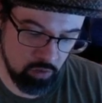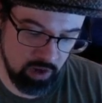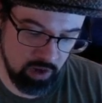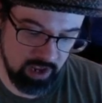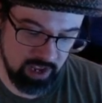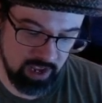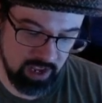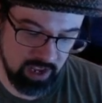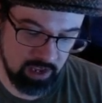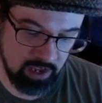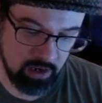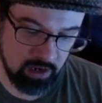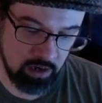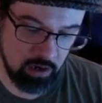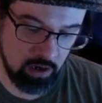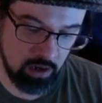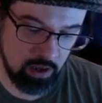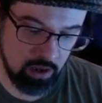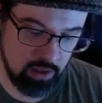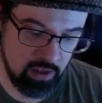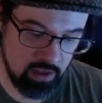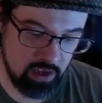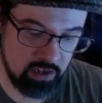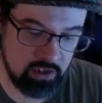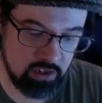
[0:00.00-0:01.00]
in and
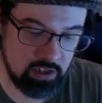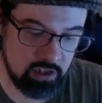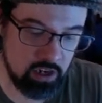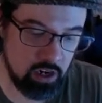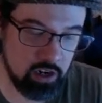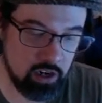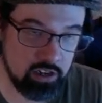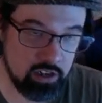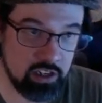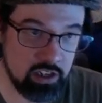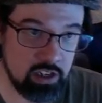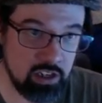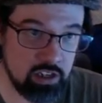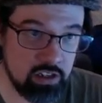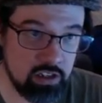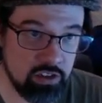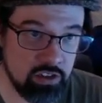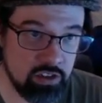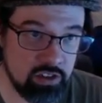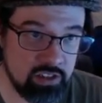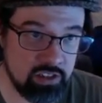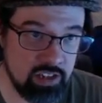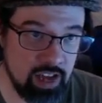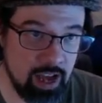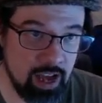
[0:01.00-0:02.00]
then tucked into the
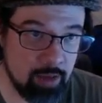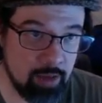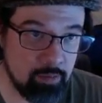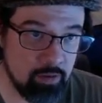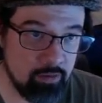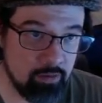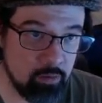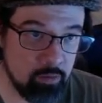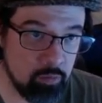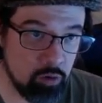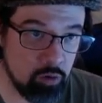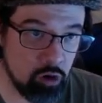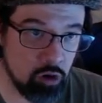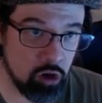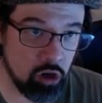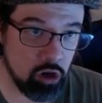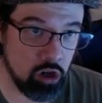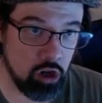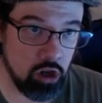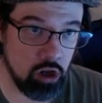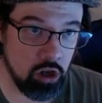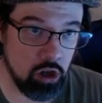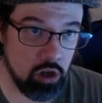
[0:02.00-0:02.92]
top of a book,